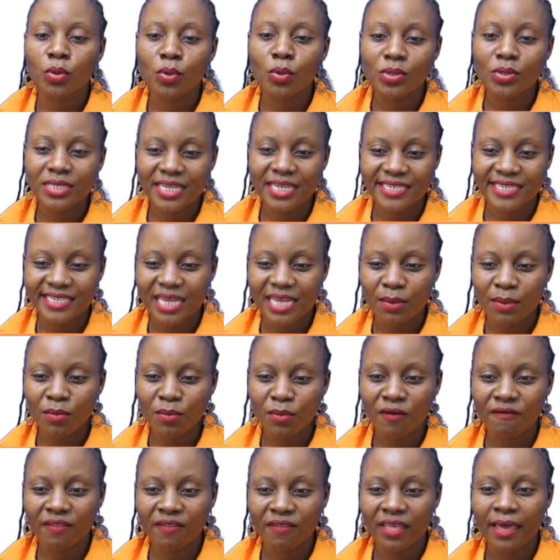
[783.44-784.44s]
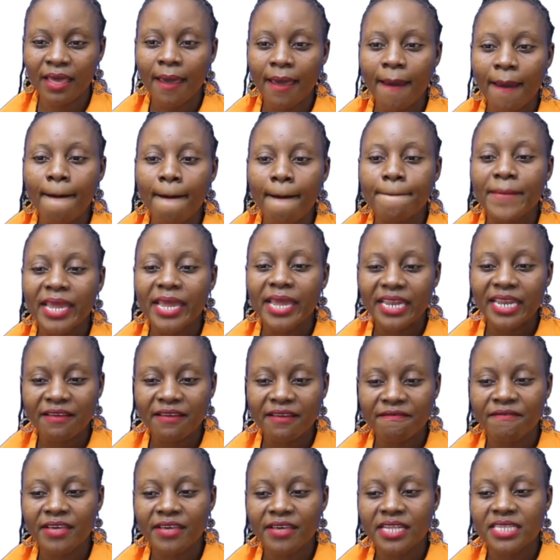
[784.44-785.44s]
those are some of the
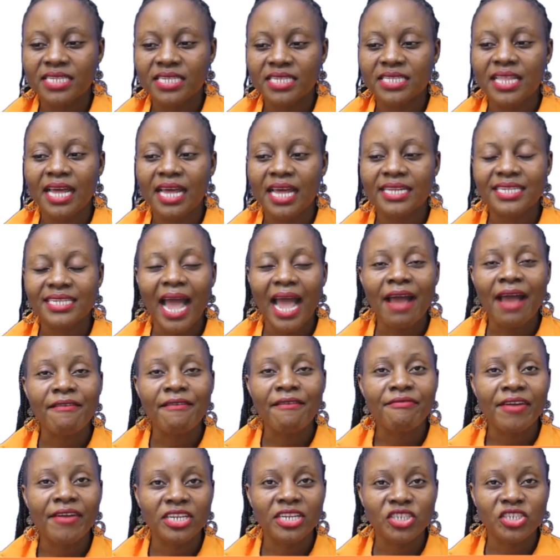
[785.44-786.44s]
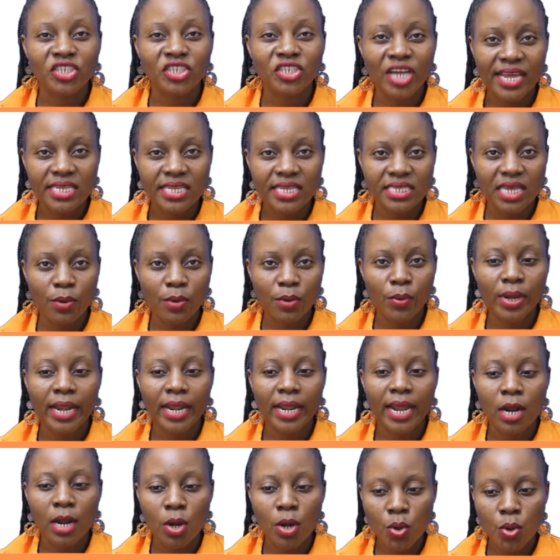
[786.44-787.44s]
benefits that a franchisor will
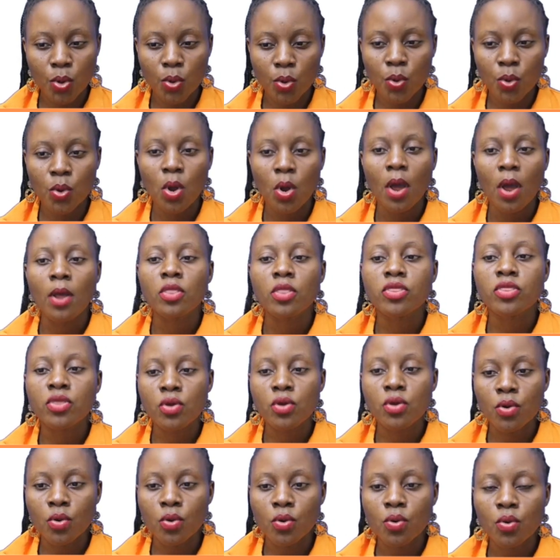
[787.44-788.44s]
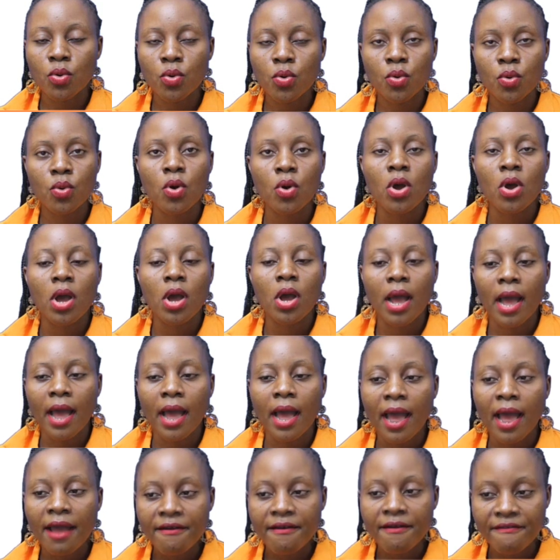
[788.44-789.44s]
accrue through
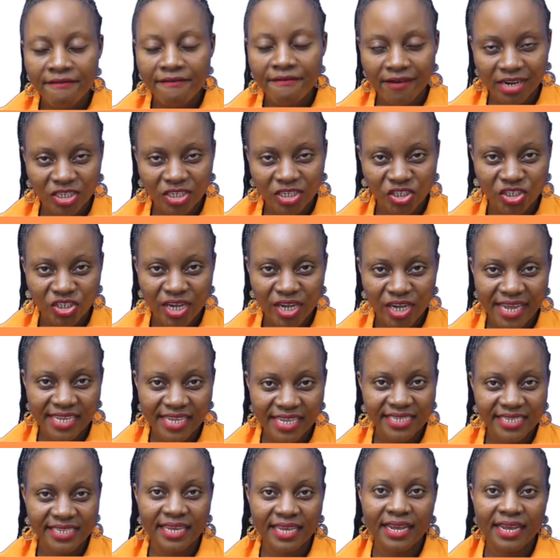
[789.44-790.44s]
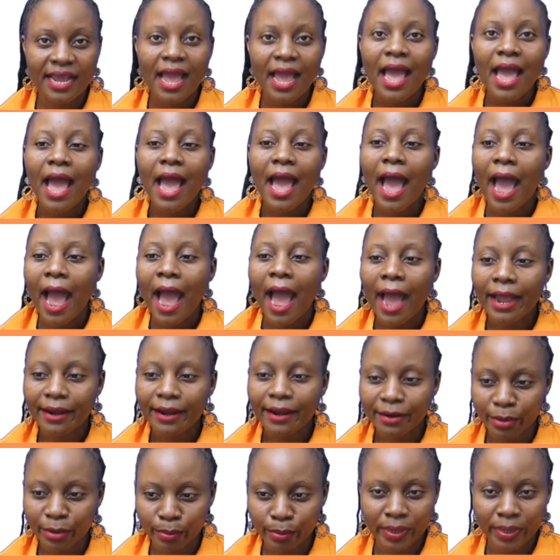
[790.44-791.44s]
a franchising
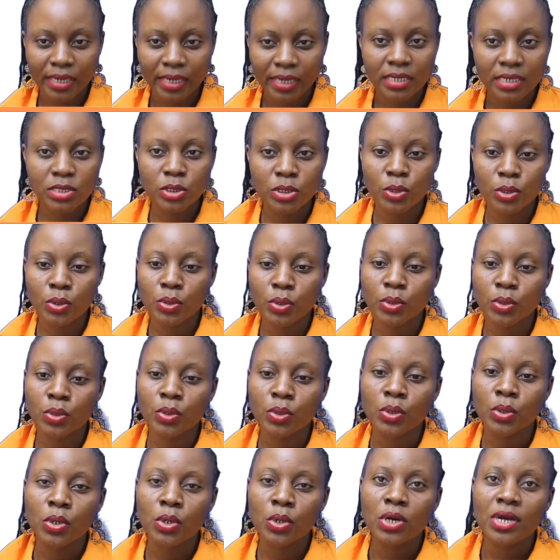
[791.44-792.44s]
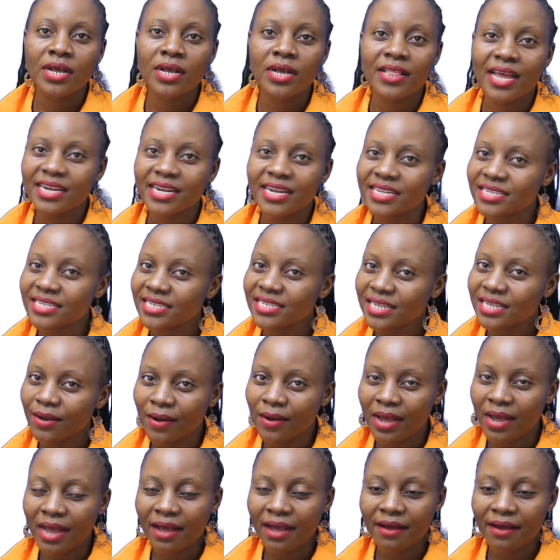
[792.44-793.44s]
agreement. So that is
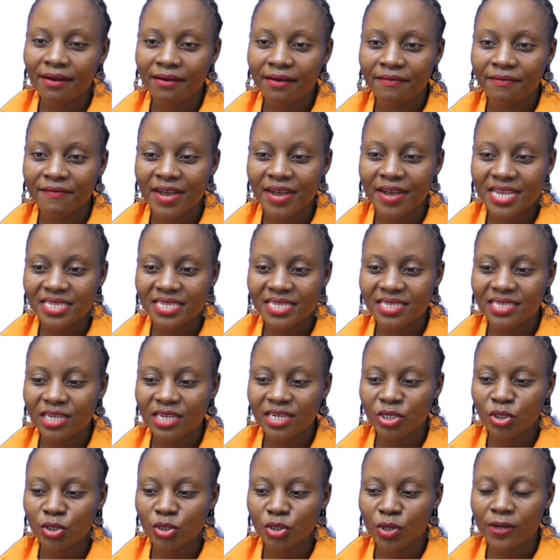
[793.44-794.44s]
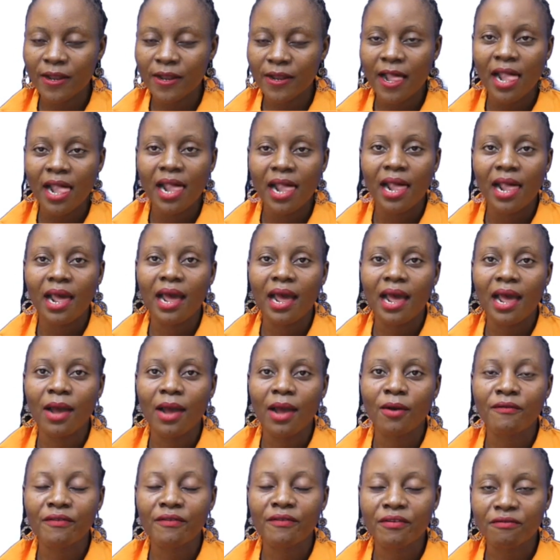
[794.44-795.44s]
our first session
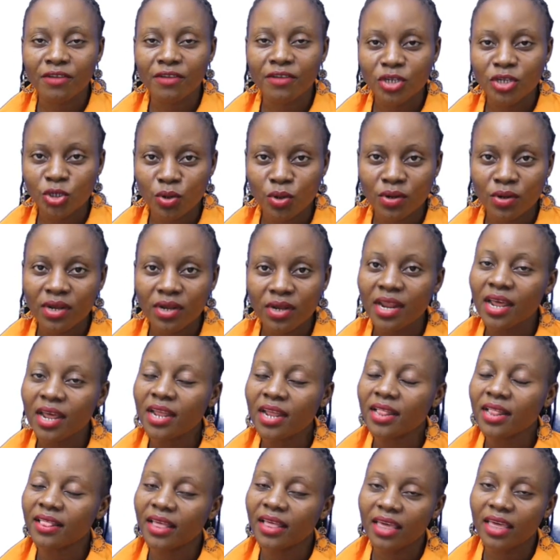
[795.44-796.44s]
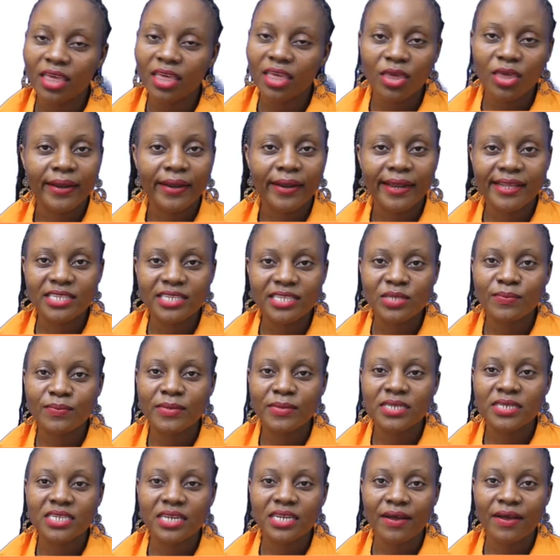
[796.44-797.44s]
of revision. Thank you and let's
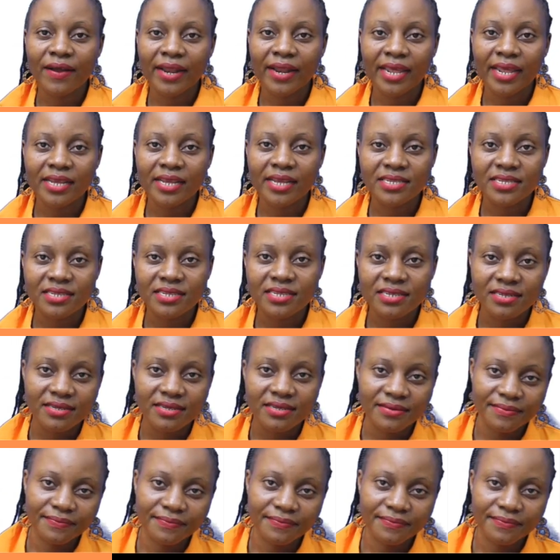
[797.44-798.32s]
meet in our next.